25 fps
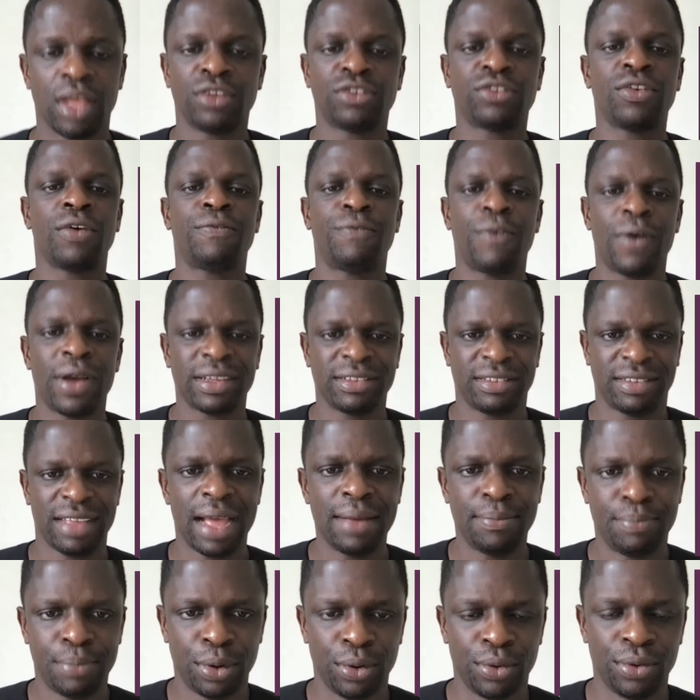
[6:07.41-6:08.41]
So for
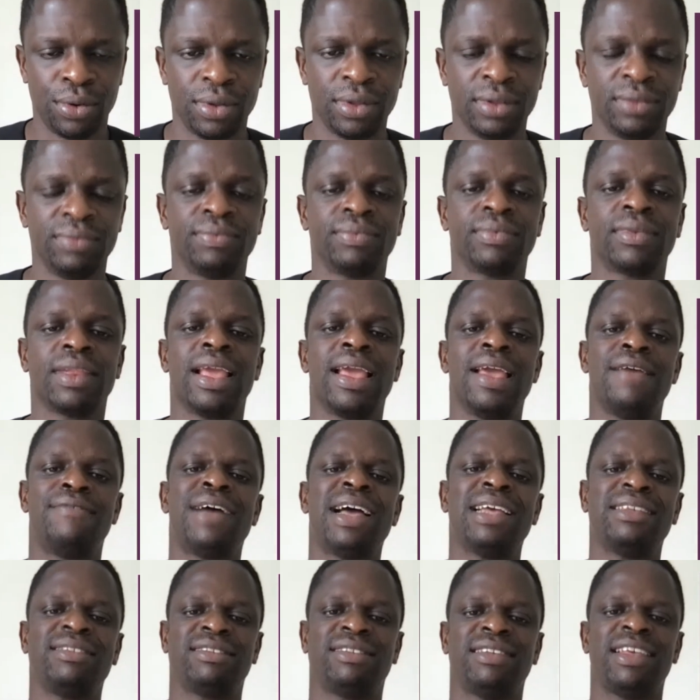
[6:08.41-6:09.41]
example, if
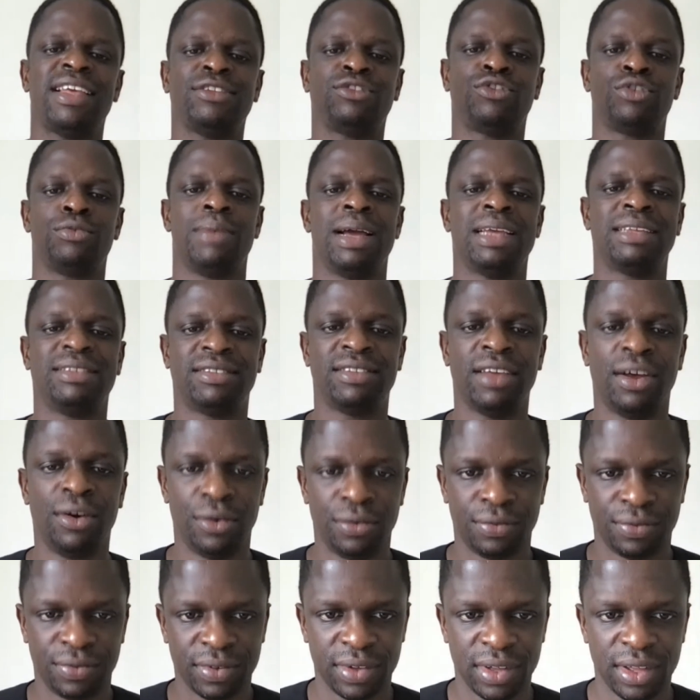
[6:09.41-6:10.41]
I say to
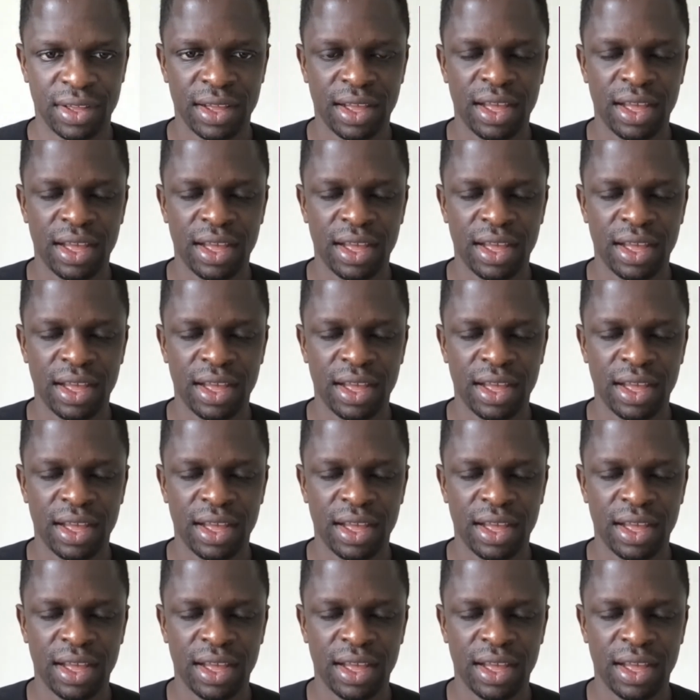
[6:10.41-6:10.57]
myself,